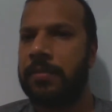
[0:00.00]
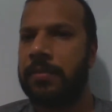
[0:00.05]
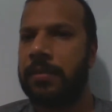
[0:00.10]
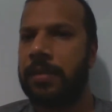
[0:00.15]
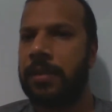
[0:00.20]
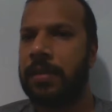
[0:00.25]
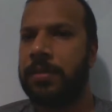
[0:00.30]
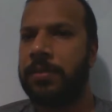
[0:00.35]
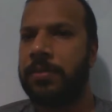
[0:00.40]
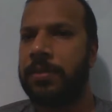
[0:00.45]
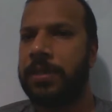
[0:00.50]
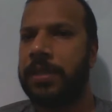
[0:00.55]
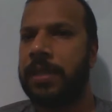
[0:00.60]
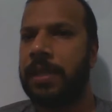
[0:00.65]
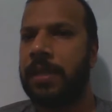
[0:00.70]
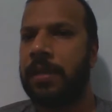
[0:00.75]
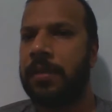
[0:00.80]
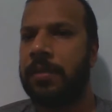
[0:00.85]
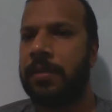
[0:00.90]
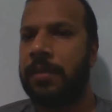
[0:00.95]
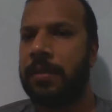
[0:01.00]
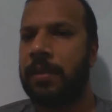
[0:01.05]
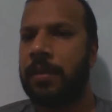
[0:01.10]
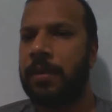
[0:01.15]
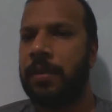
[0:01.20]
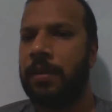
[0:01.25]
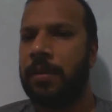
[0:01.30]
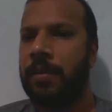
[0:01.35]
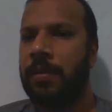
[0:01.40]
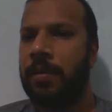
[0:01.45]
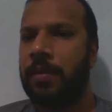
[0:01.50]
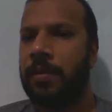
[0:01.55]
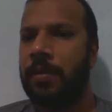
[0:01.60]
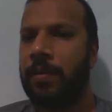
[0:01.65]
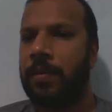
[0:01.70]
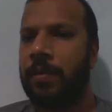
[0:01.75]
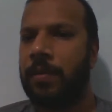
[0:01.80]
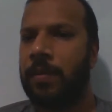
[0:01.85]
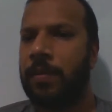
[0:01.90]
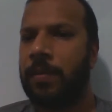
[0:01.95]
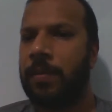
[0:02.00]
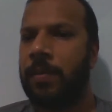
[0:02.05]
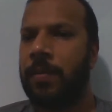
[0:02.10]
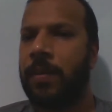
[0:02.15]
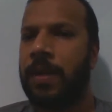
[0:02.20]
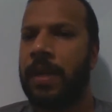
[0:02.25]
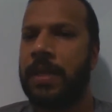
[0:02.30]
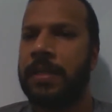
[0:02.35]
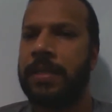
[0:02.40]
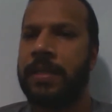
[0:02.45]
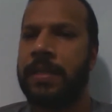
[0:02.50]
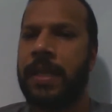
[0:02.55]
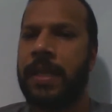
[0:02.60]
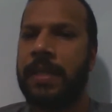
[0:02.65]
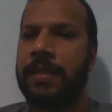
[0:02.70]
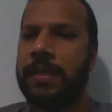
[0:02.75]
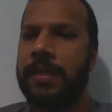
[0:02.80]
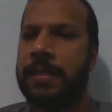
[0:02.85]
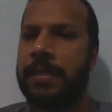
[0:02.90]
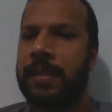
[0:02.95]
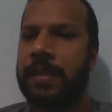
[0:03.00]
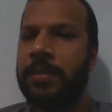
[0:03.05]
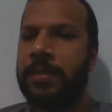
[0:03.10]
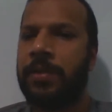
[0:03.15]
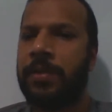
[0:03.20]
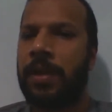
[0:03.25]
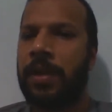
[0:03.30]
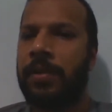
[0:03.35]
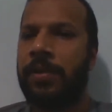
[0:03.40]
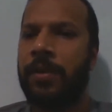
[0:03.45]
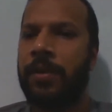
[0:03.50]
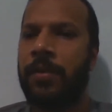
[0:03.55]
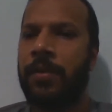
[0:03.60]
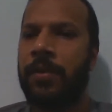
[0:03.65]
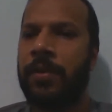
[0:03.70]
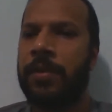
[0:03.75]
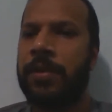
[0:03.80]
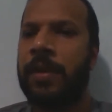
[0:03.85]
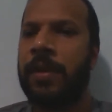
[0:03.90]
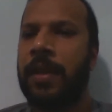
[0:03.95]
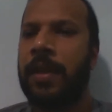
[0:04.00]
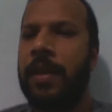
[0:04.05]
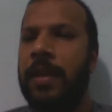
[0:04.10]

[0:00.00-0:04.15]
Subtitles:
Katrina. When I say existing track record,